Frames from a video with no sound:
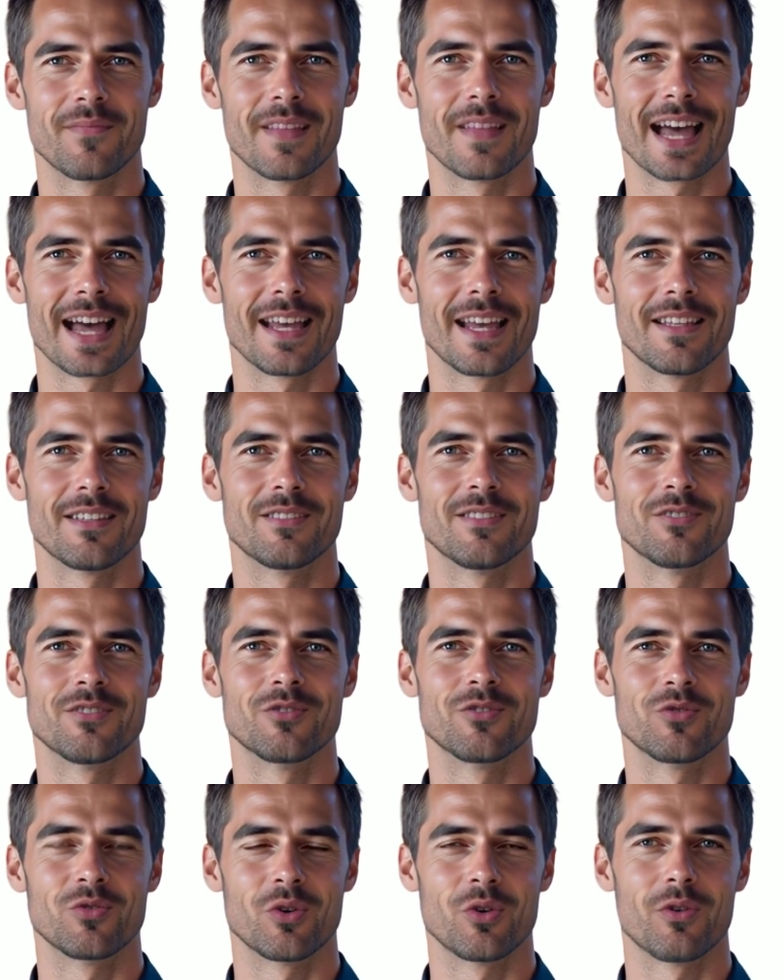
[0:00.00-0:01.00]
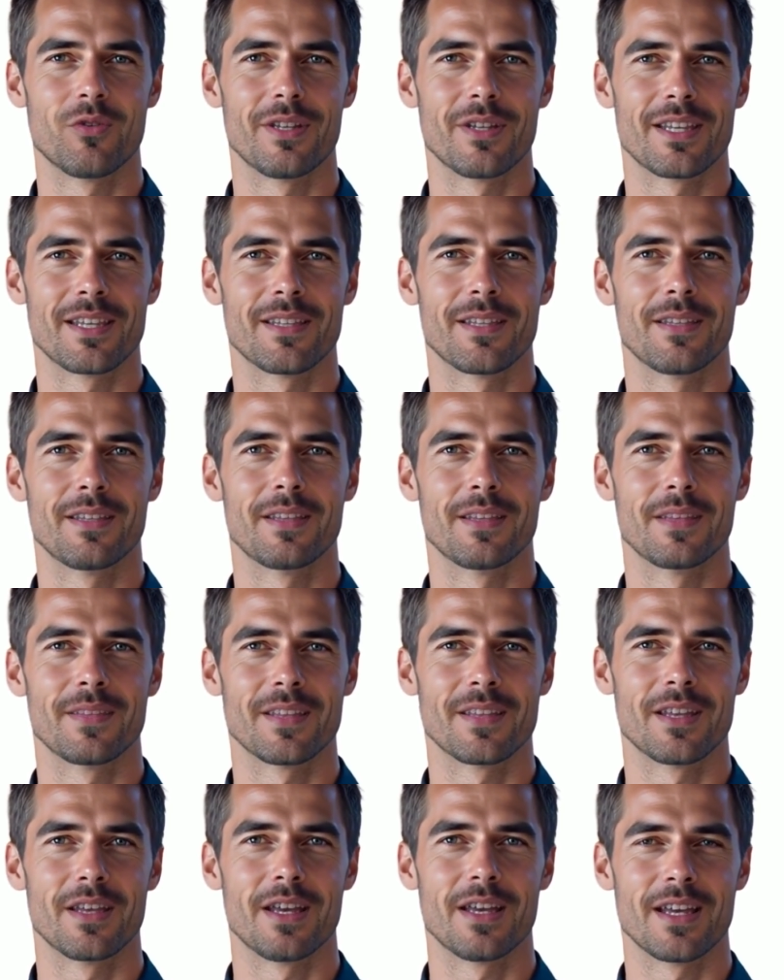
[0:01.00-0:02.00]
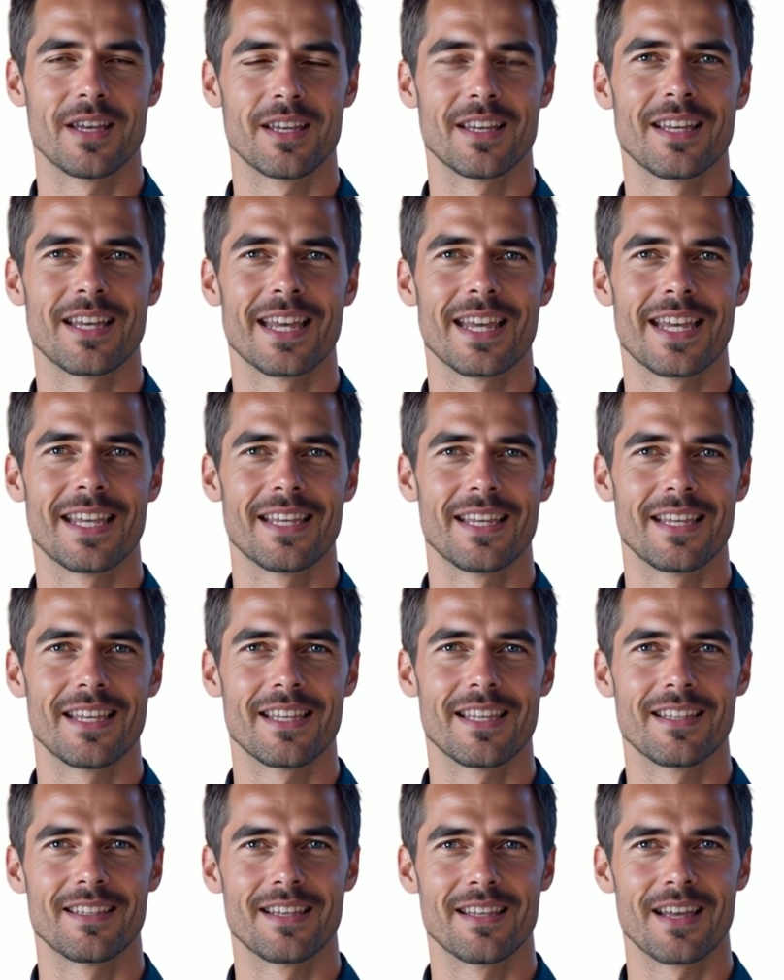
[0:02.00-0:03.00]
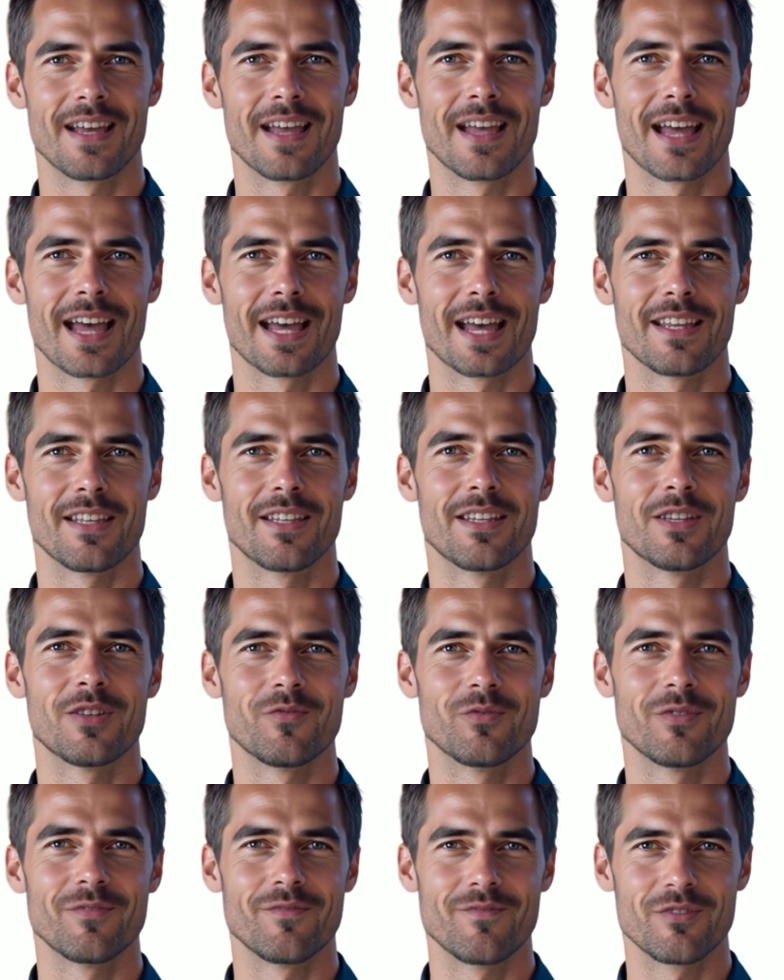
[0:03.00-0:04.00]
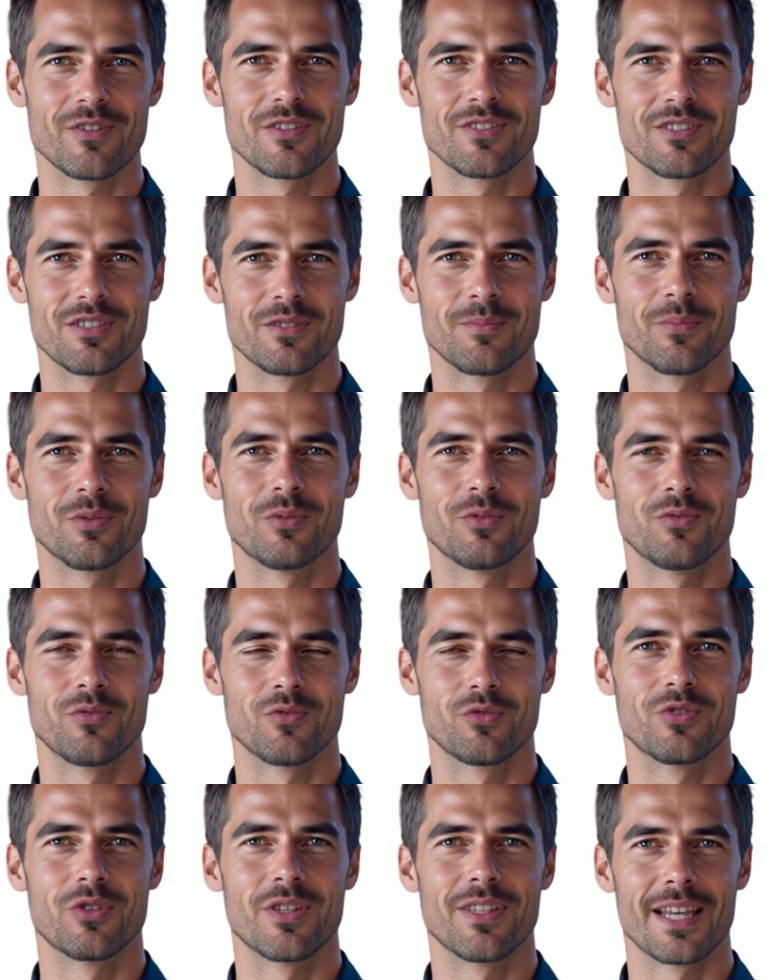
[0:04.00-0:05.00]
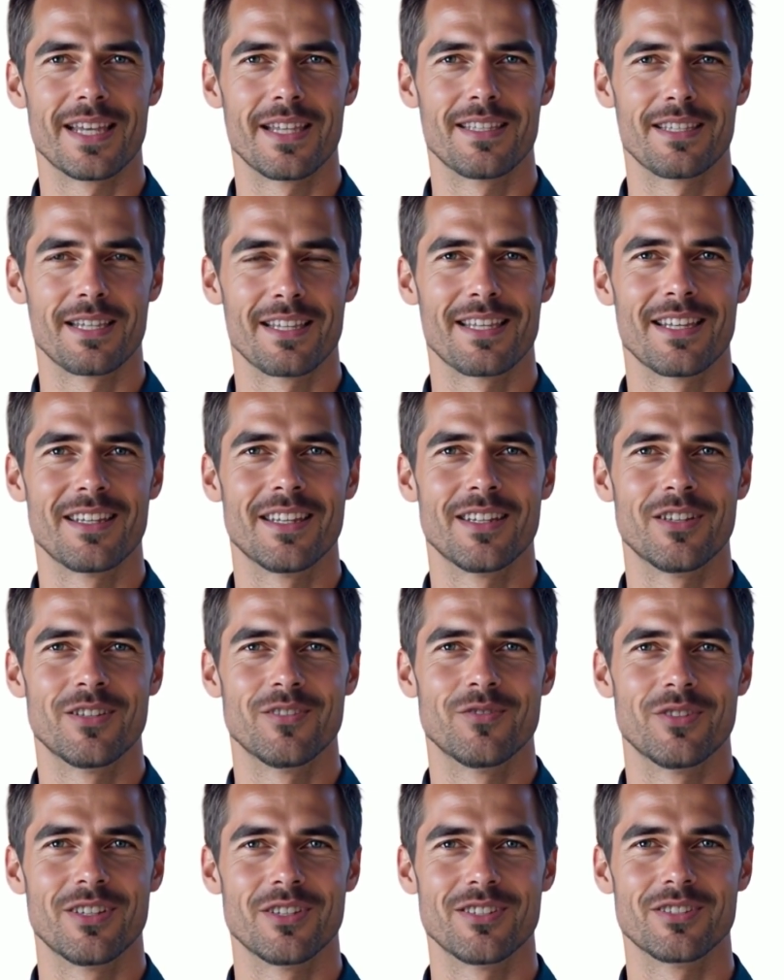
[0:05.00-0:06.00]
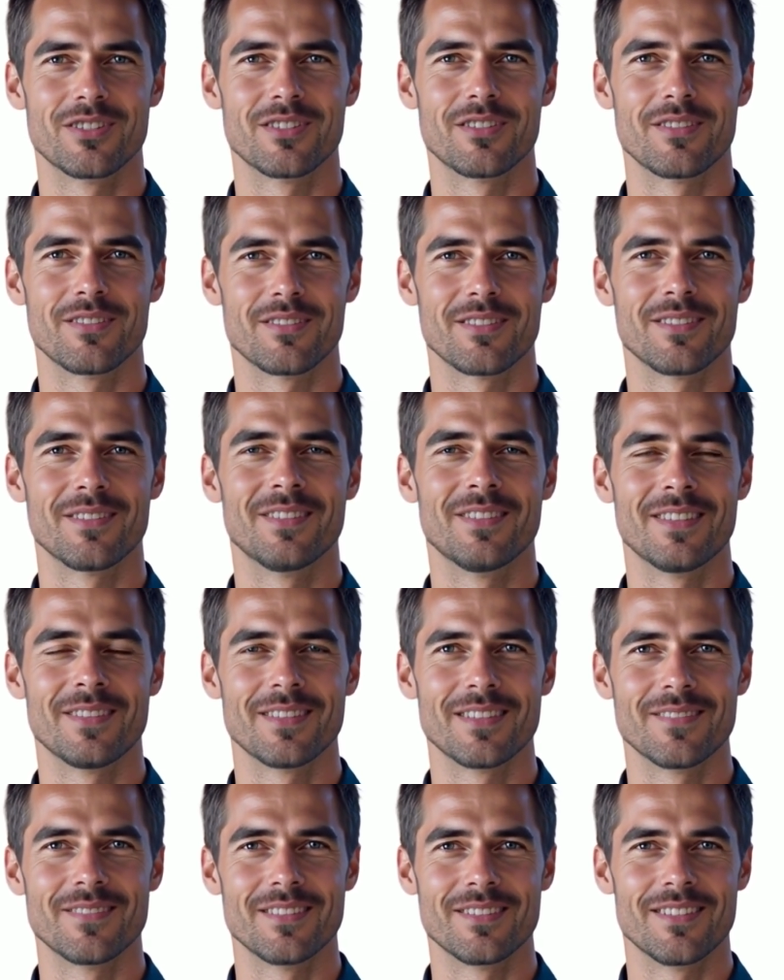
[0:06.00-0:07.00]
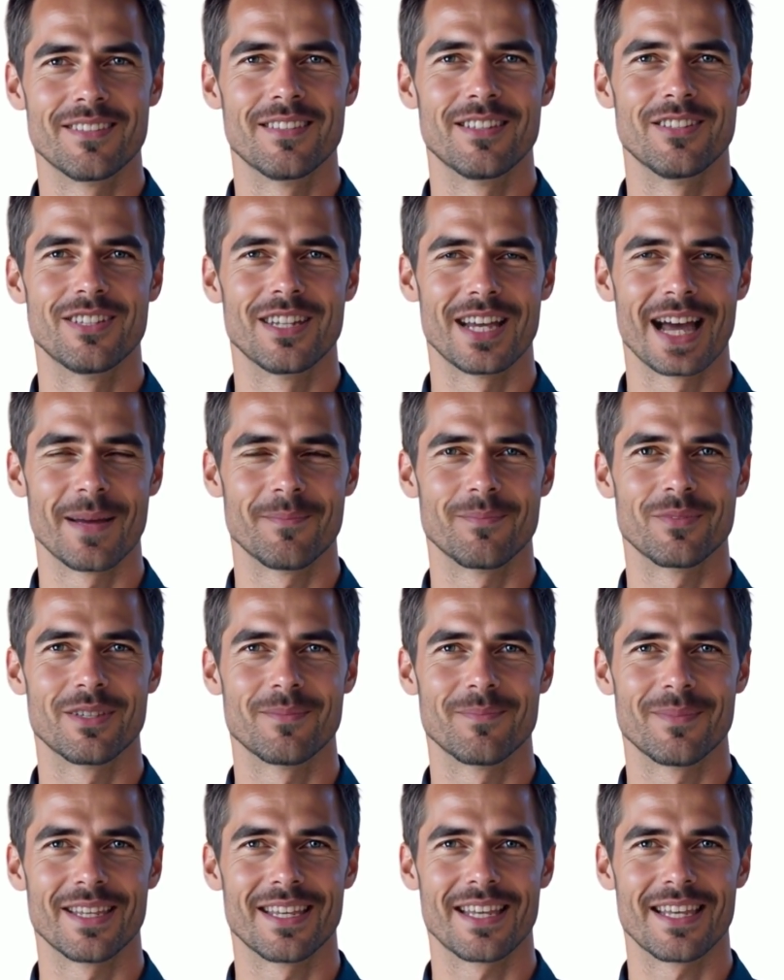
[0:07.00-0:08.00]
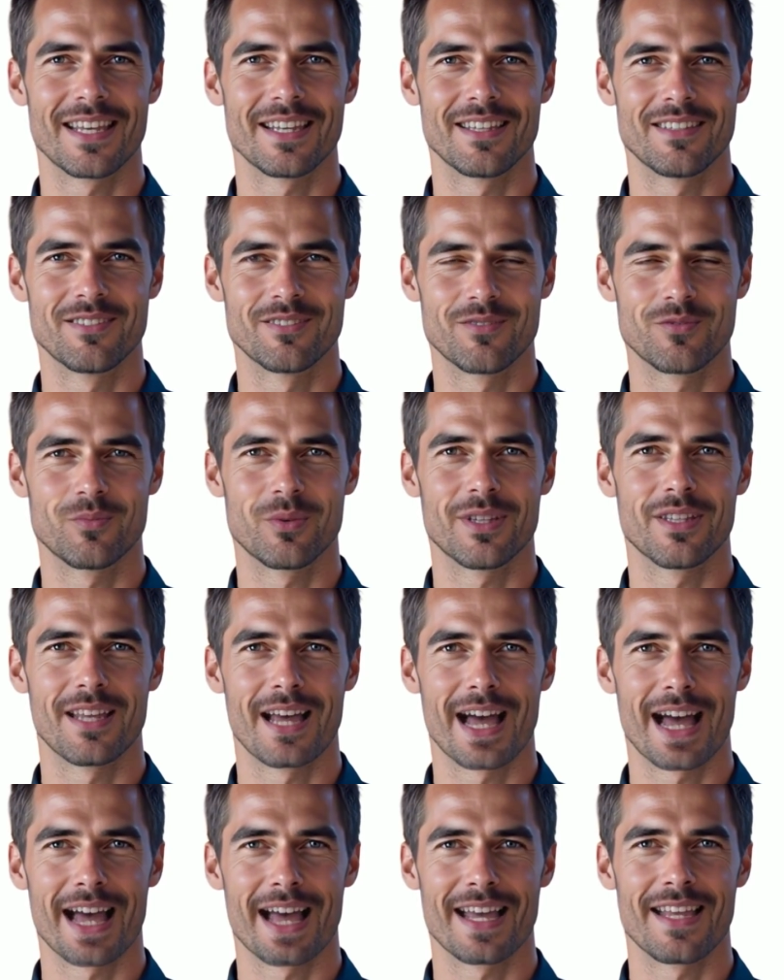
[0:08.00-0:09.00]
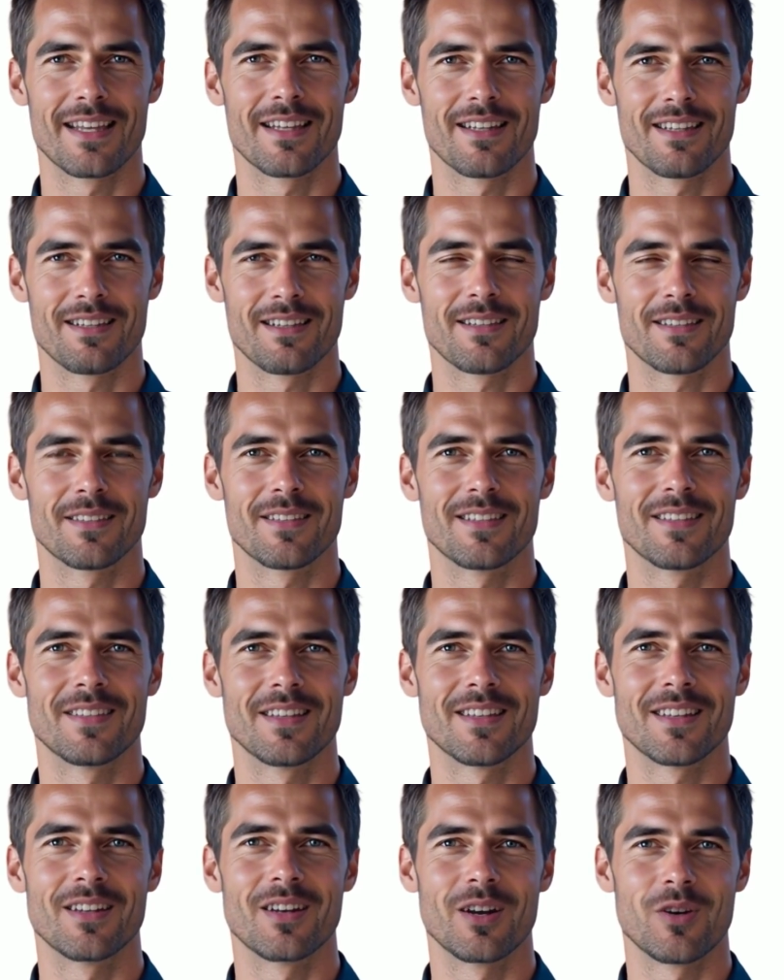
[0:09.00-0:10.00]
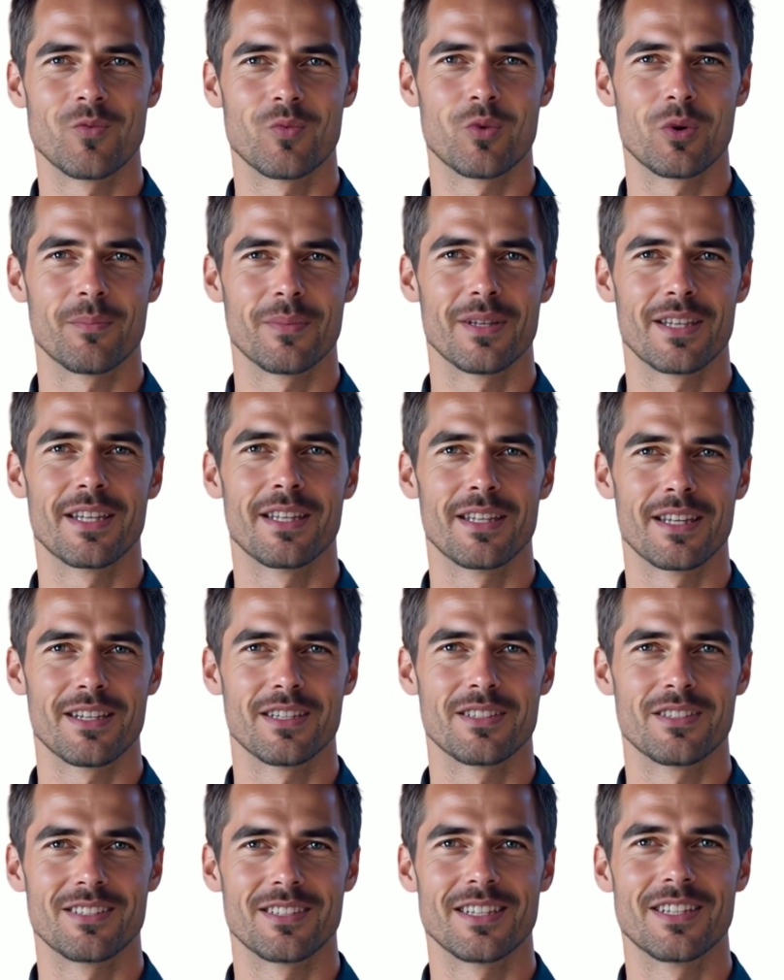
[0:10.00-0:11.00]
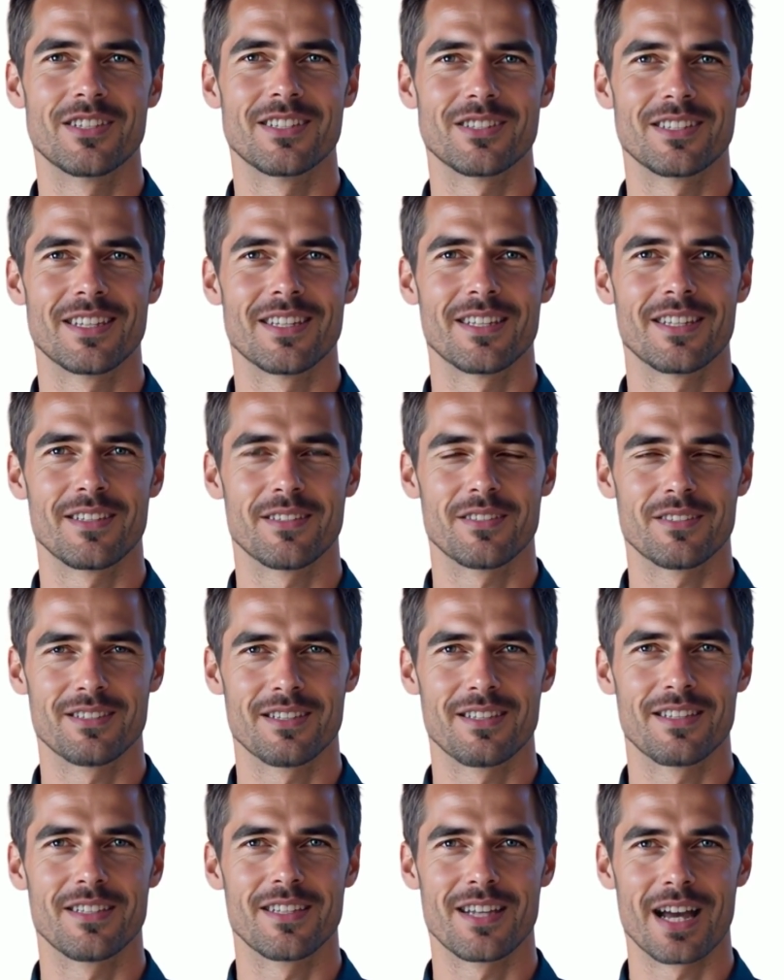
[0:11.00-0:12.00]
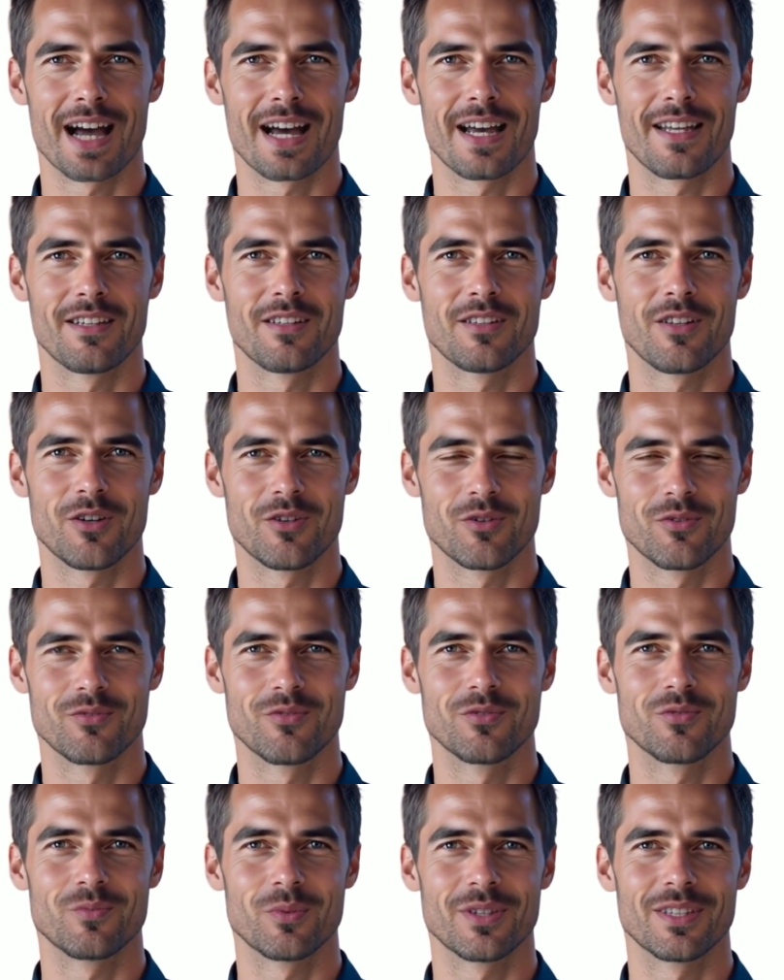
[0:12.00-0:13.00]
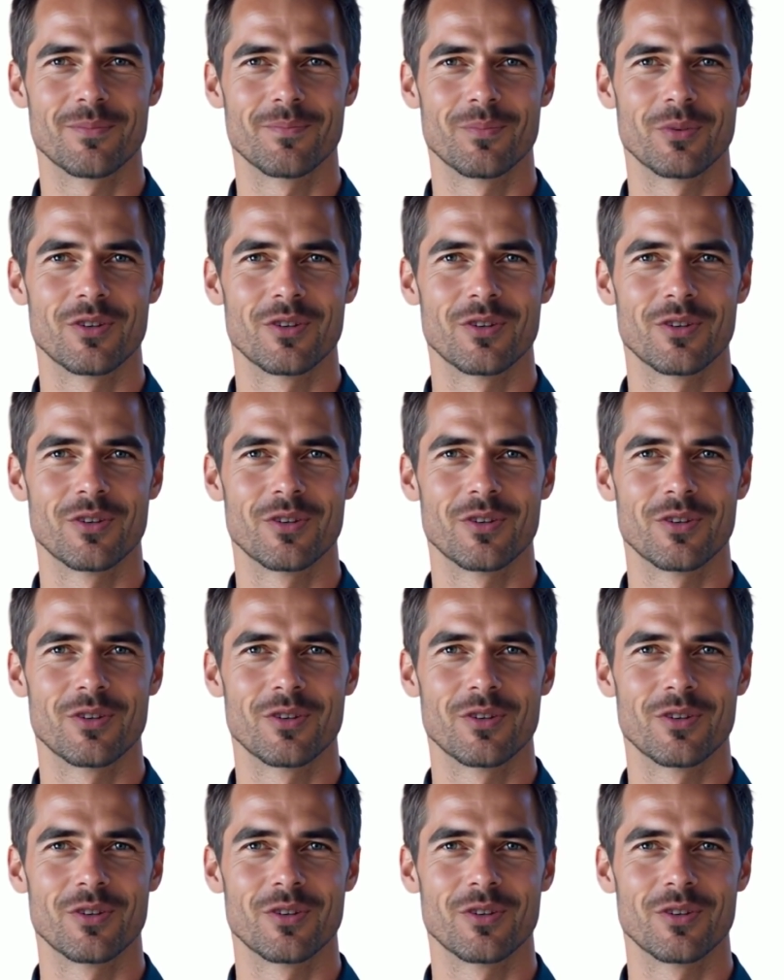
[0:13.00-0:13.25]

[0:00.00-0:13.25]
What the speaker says: Anna's story. Healing an irreversible genetic condition. The chapter begins with Anna, a woman in her 60s diagnosed with